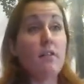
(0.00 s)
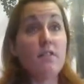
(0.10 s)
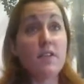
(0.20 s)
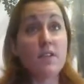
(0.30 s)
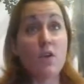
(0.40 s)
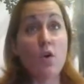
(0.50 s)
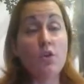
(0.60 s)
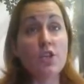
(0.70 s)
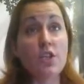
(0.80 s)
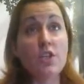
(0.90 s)
this
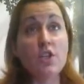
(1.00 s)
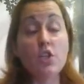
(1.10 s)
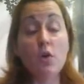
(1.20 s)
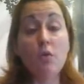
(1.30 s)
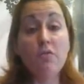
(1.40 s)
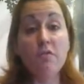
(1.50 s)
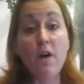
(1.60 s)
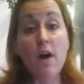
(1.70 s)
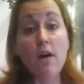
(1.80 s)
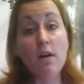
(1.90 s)
coach is so
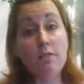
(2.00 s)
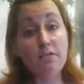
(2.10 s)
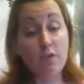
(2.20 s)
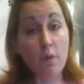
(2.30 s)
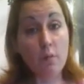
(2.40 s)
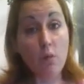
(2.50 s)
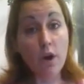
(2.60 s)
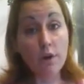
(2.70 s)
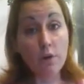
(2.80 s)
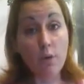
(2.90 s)
far from
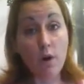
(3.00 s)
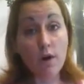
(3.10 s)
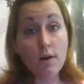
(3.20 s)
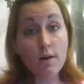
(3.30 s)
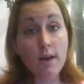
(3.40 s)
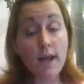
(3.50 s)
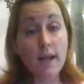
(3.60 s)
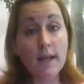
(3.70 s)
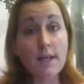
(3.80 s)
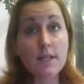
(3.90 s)
where you are,
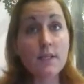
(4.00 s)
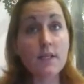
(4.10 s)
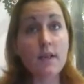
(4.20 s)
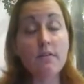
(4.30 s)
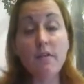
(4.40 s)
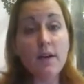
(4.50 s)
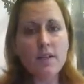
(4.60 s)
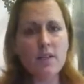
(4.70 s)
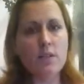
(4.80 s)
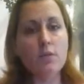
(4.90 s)
like his
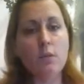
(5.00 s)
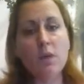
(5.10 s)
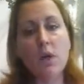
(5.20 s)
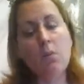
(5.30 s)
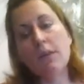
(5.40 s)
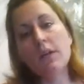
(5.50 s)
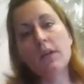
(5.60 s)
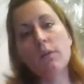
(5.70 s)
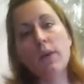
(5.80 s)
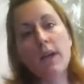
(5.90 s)
advices would be
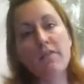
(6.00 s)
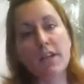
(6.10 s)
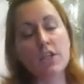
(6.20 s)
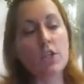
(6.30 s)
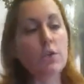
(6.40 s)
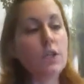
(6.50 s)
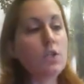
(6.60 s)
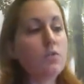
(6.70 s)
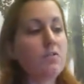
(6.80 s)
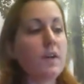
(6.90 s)
completely irrelevant. You
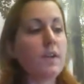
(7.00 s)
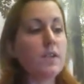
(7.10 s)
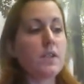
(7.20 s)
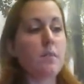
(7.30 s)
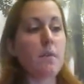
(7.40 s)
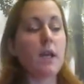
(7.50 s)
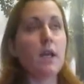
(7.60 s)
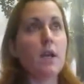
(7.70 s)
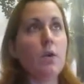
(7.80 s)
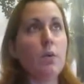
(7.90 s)
need to find
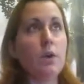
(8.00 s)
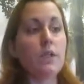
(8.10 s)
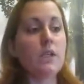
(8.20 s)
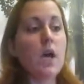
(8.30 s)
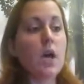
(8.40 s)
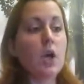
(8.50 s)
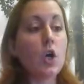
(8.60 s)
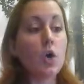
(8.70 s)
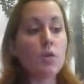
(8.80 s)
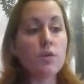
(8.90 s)
somebody who is
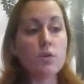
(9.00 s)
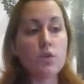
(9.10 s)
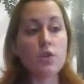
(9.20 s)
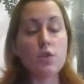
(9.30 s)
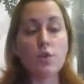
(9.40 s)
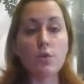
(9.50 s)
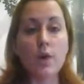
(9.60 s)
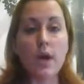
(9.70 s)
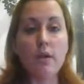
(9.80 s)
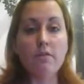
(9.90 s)
closer to
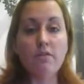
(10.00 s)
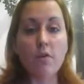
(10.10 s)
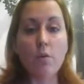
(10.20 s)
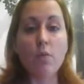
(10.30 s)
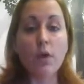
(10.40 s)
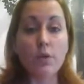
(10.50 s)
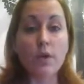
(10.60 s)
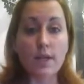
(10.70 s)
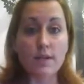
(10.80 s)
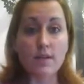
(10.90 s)
you and from where you
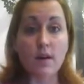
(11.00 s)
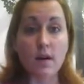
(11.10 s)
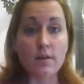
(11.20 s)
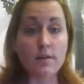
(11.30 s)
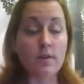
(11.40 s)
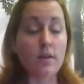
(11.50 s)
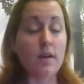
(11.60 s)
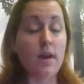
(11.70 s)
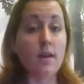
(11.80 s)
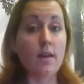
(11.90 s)
can start
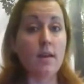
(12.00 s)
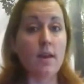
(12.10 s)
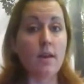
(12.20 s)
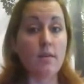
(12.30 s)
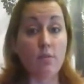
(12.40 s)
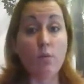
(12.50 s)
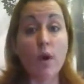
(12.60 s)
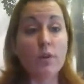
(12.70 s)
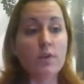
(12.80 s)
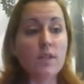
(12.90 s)
and
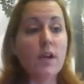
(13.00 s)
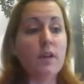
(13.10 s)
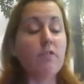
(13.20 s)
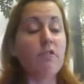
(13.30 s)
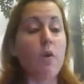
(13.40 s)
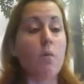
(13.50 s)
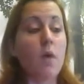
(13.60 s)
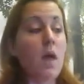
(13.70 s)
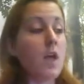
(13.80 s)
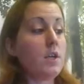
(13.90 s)
where you're starting
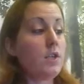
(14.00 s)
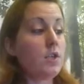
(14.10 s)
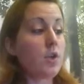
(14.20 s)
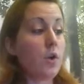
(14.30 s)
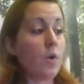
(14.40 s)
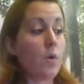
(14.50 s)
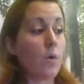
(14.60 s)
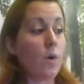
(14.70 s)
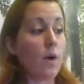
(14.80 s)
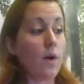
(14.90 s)
from.
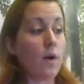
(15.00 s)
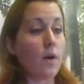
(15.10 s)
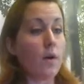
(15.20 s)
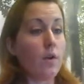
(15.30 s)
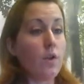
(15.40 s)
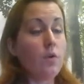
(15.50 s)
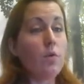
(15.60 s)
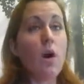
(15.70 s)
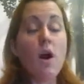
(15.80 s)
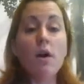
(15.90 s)
So
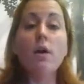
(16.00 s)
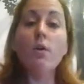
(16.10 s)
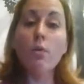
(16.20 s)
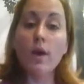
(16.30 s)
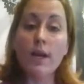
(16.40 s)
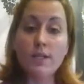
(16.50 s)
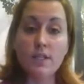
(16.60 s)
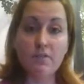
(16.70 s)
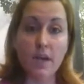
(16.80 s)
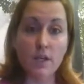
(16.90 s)
you are a
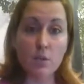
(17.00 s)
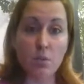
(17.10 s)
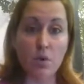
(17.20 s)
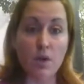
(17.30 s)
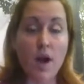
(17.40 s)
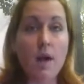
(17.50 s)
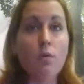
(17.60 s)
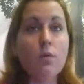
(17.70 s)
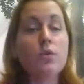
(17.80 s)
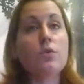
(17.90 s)
relative expert. I
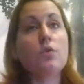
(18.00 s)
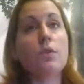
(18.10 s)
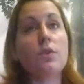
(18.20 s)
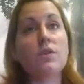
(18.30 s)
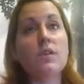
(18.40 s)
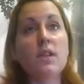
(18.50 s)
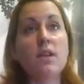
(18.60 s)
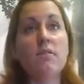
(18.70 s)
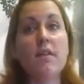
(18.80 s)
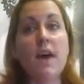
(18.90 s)
want you to understand